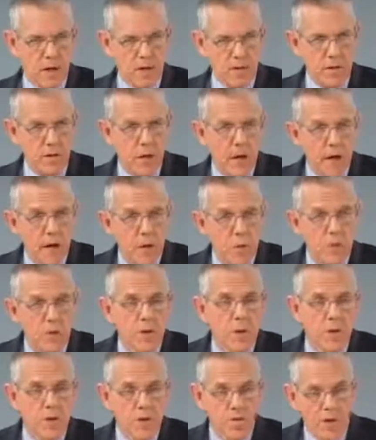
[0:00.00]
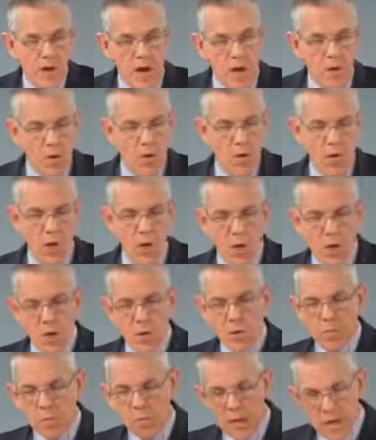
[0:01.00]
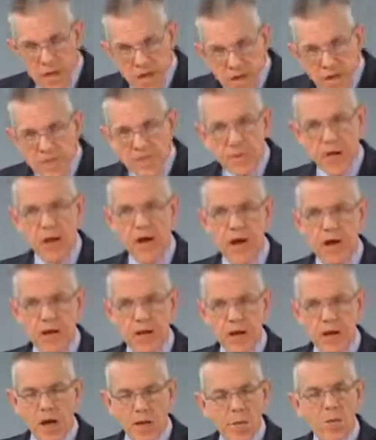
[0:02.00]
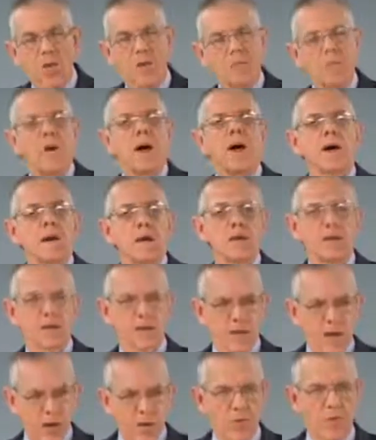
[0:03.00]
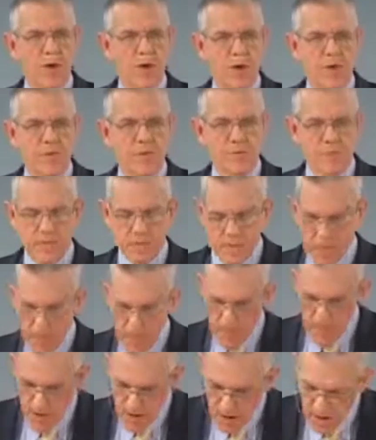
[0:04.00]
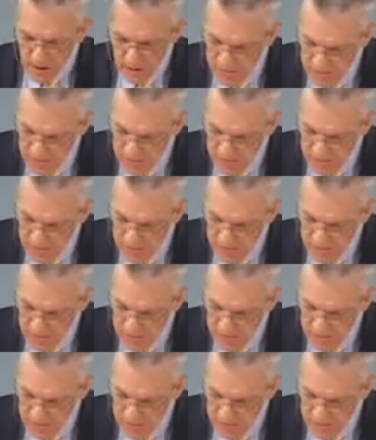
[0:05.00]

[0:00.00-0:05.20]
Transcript: and I will, if I believe that, I'm going to model it that way. On the